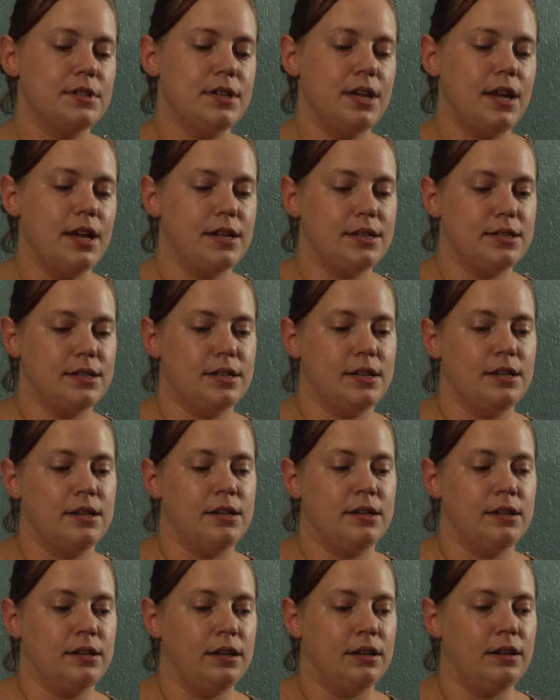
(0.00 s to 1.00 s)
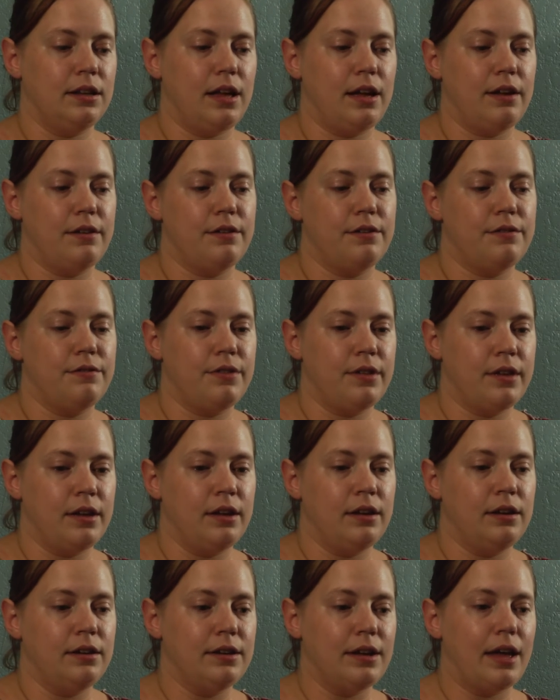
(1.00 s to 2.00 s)
takes in a lot of
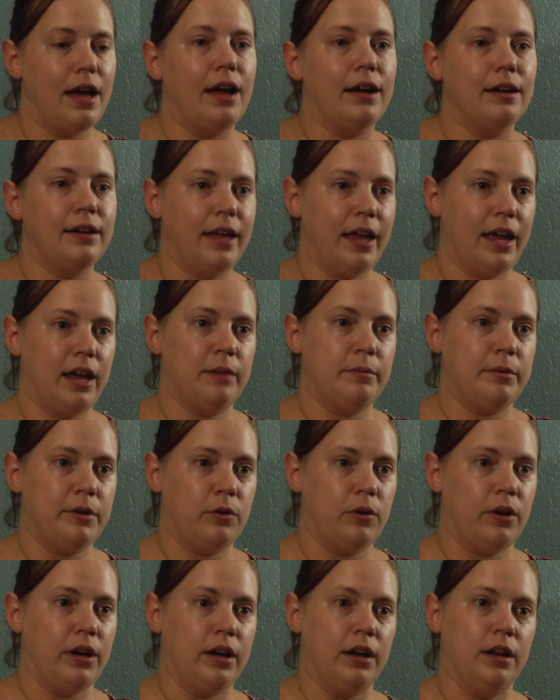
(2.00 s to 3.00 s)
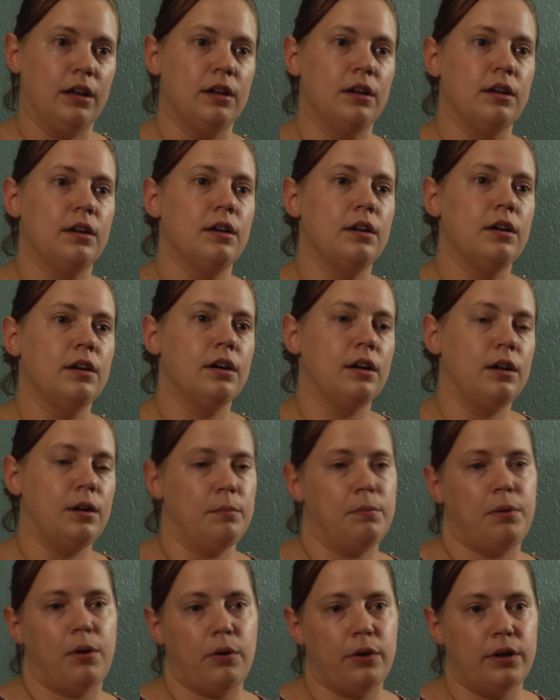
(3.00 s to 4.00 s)
the non-cannabinoid
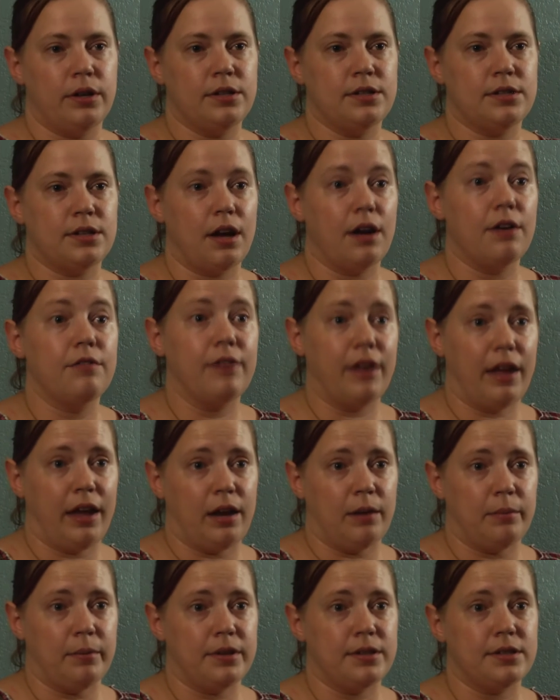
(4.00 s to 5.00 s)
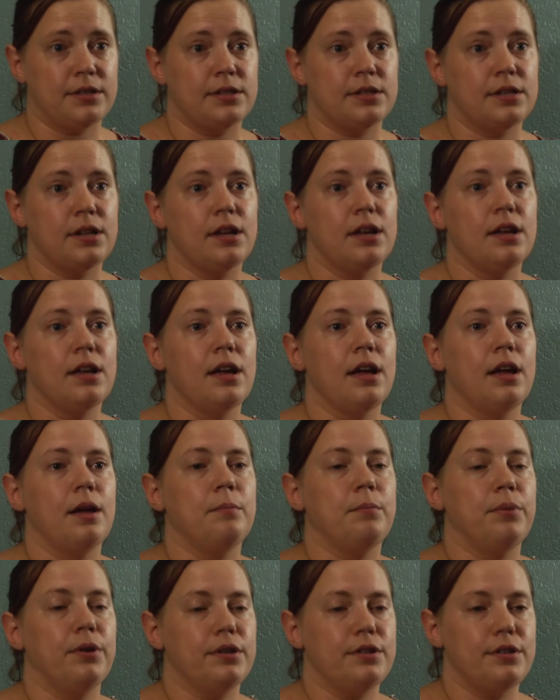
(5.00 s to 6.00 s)
components of cannabis,
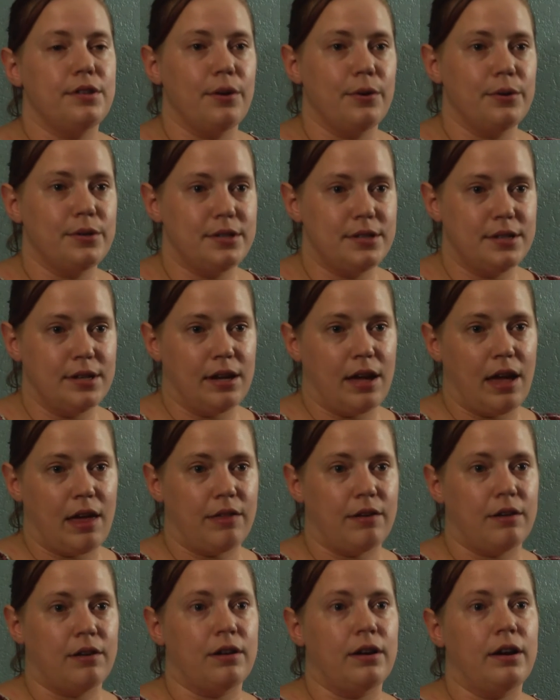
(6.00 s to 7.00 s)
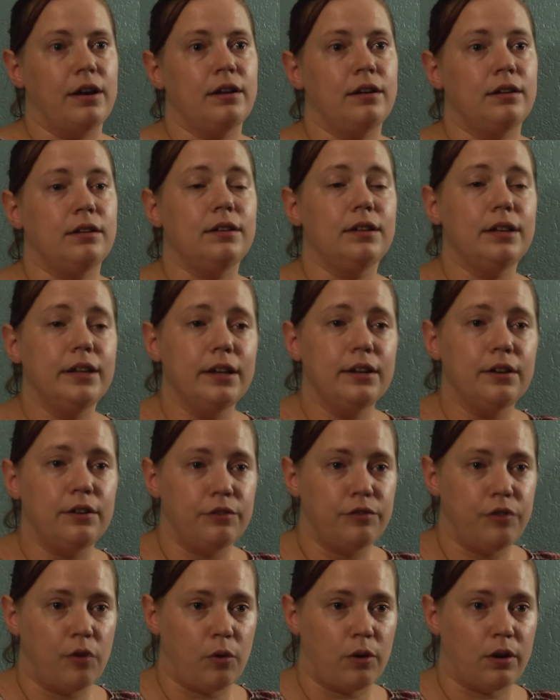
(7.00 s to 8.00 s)
puts those together in a
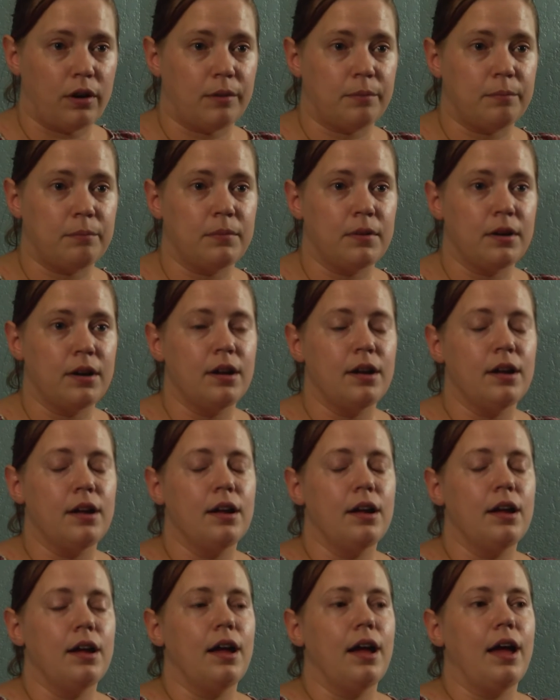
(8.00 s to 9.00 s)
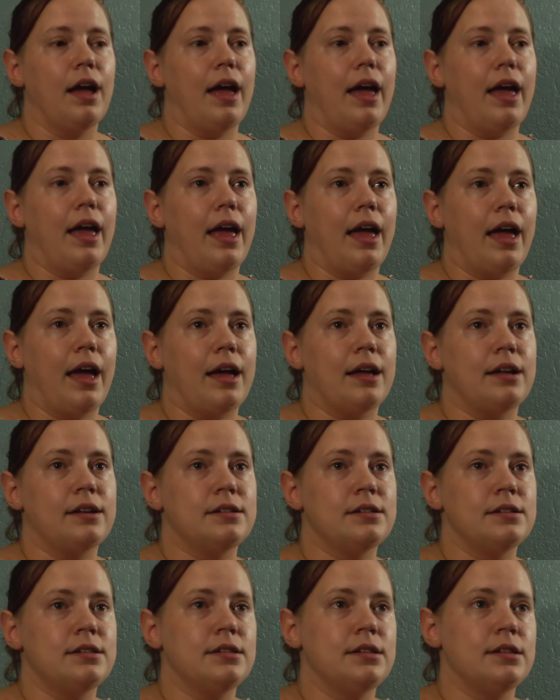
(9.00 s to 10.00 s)
legal form,
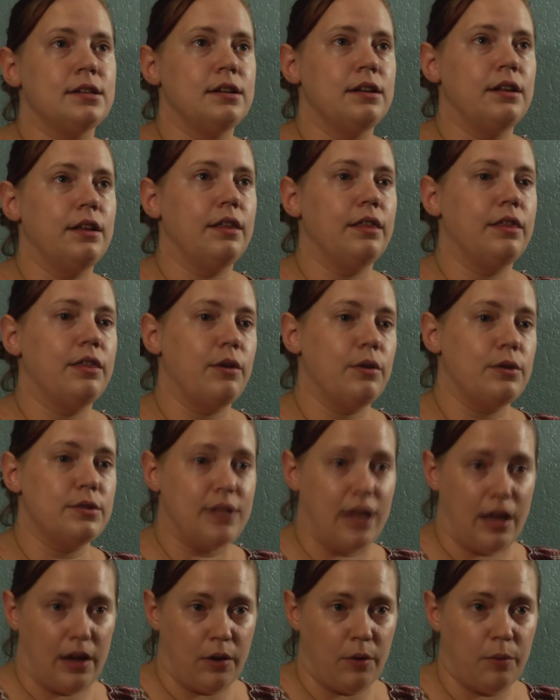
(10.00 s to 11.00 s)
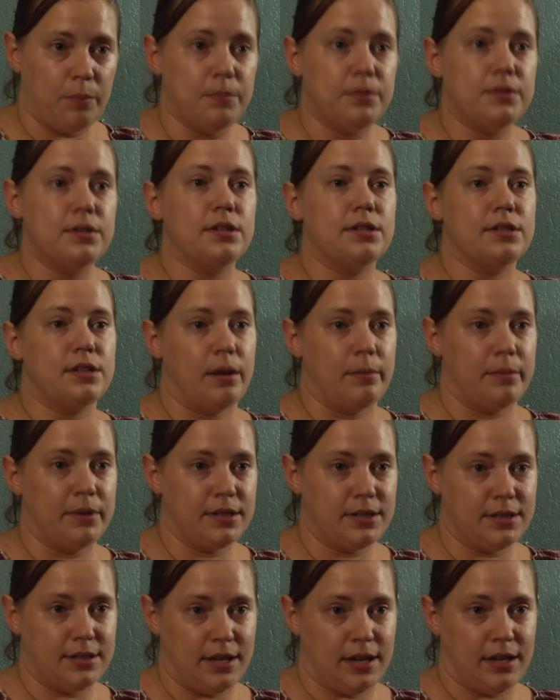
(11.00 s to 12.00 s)
and those help to some
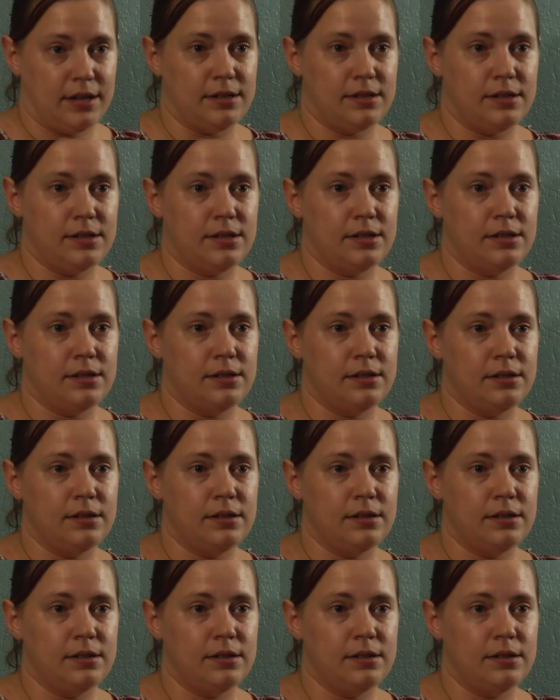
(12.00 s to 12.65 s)
extent.